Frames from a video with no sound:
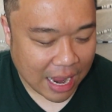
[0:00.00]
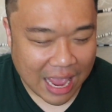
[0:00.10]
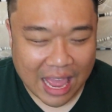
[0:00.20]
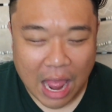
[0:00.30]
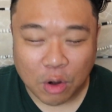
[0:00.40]

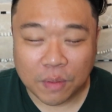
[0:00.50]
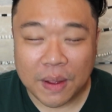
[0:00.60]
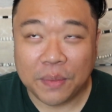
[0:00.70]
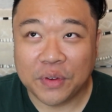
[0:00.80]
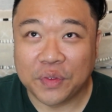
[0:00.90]
And I
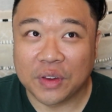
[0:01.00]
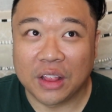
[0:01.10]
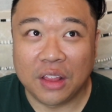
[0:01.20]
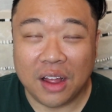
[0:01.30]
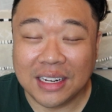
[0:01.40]
remember for the
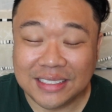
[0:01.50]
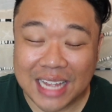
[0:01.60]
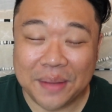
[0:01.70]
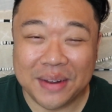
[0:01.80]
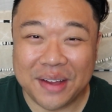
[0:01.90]
longest
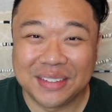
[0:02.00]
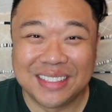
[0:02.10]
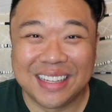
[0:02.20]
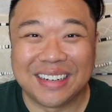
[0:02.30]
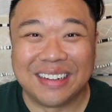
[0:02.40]
time when I
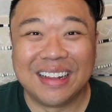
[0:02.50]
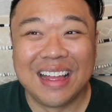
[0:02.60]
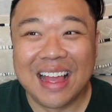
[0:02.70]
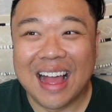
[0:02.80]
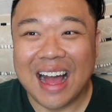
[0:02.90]
was little,
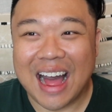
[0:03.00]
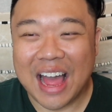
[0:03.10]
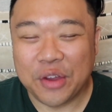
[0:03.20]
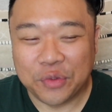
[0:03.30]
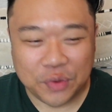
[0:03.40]

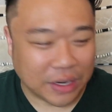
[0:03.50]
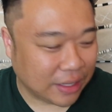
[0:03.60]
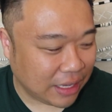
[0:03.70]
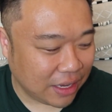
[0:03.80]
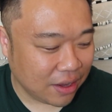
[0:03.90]
I
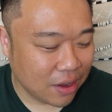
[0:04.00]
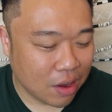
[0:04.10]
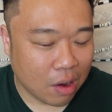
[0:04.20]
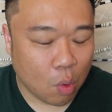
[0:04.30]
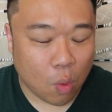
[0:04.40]
really
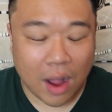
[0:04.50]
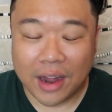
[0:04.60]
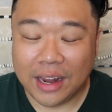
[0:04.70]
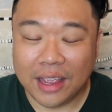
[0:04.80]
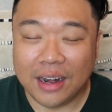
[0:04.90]

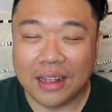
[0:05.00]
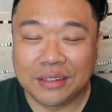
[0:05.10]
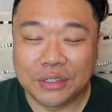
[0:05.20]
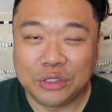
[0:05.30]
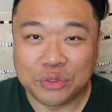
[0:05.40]
wanted
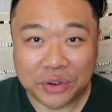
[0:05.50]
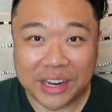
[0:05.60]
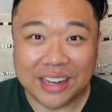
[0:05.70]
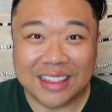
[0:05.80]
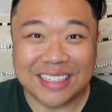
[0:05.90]
to
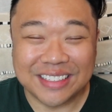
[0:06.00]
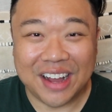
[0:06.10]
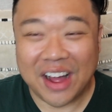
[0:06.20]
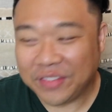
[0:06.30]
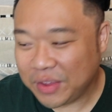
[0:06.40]
drink this
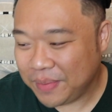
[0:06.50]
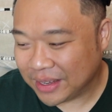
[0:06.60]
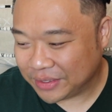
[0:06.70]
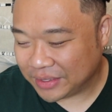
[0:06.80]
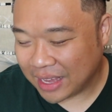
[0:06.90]
coffee
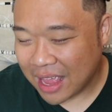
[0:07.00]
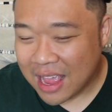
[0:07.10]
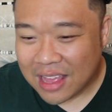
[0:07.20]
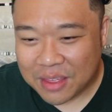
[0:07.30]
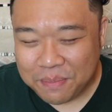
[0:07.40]
because it was like,
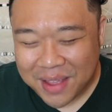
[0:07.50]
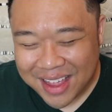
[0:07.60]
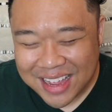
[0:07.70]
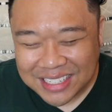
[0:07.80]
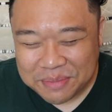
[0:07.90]
the
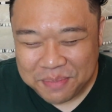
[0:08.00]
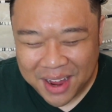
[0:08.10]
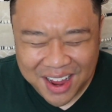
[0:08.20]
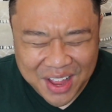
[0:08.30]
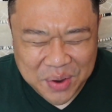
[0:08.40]
best
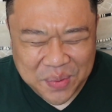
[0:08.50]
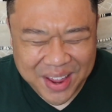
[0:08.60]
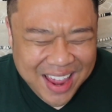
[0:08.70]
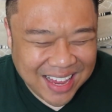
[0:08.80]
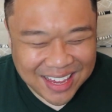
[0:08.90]
part of
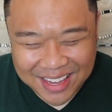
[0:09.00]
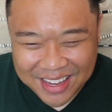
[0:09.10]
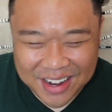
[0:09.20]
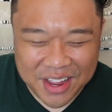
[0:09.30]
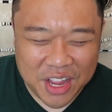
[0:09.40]

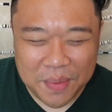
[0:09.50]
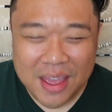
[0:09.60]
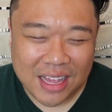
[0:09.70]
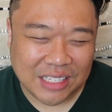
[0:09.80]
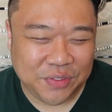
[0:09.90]
waking up
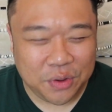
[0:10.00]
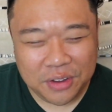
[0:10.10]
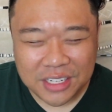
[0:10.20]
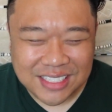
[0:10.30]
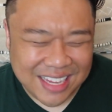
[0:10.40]
is
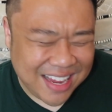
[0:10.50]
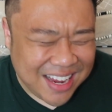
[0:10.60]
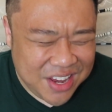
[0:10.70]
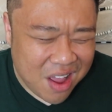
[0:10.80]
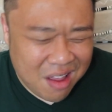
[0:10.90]
Folgers
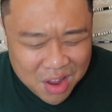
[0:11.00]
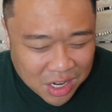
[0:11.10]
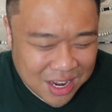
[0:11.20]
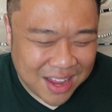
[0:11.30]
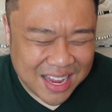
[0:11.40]
in your
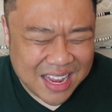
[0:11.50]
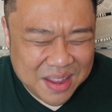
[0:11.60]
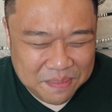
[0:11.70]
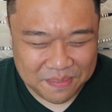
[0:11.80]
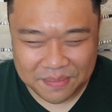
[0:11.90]

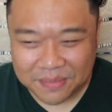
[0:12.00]
cup.